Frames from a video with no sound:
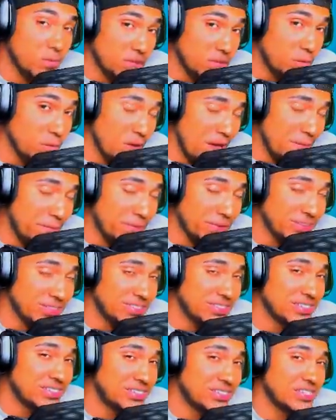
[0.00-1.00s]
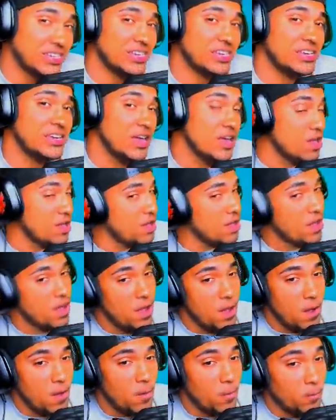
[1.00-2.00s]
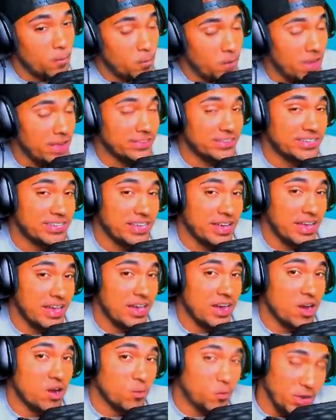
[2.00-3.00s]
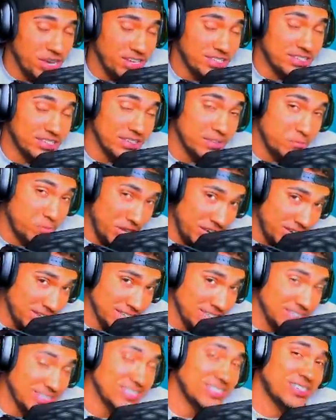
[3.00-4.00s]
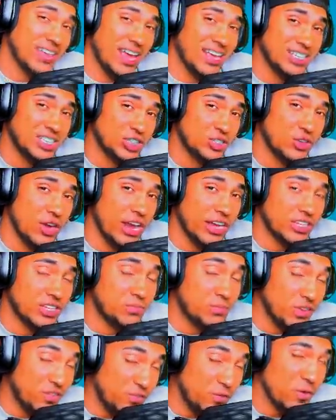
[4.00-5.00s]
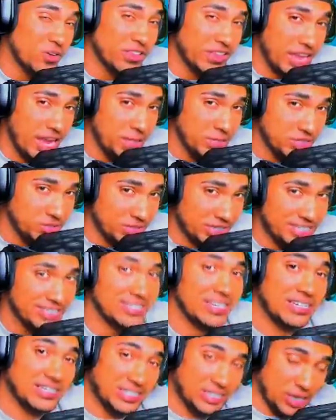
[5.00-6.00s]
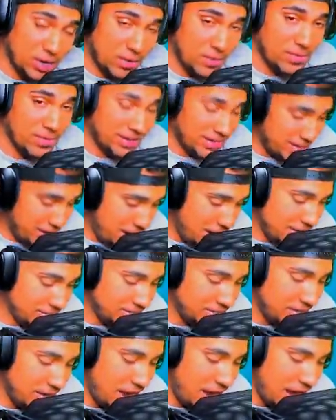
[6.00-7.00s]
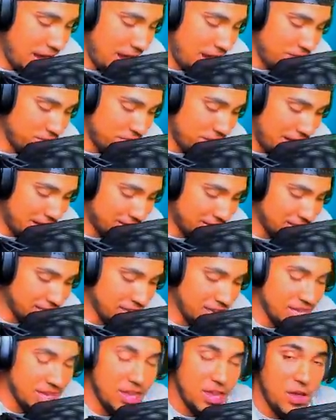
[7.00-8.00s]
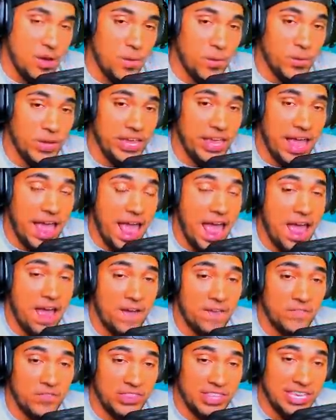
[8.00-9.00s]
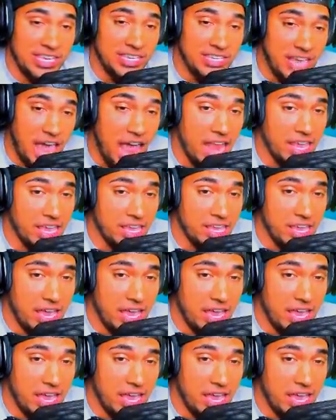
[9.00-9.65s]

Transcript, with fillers: of the weapons to see what are weaks, weaknesses and strengths before the game is released. So, guys, I have that. We have the Yeti,